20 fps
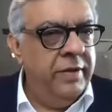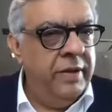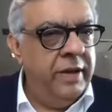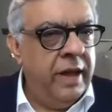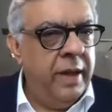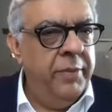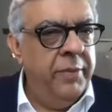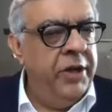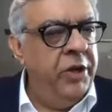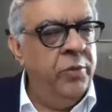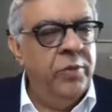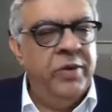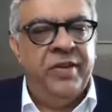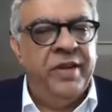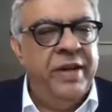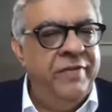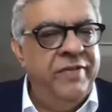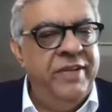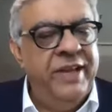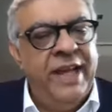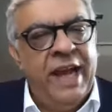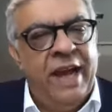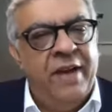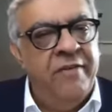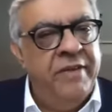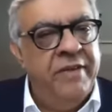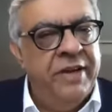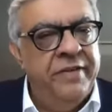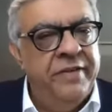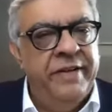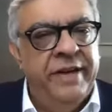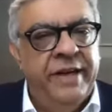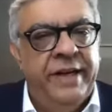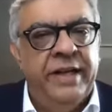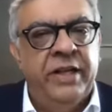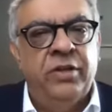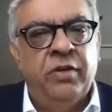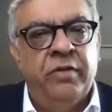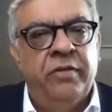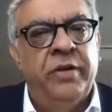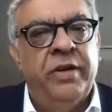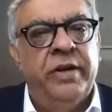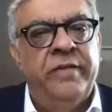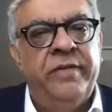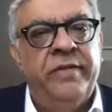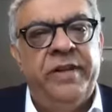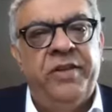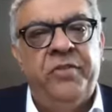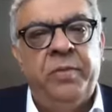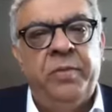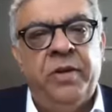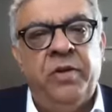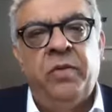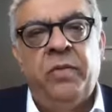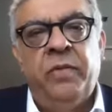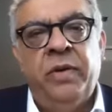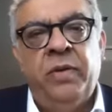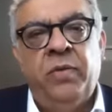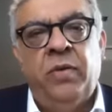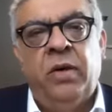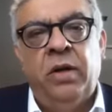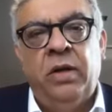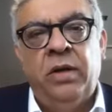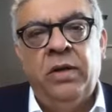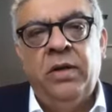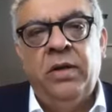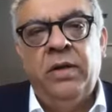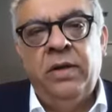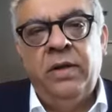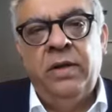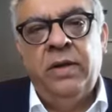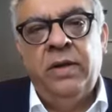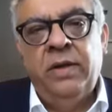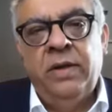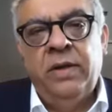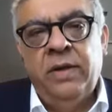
I mean, you would say the vintage of your investments would be what? So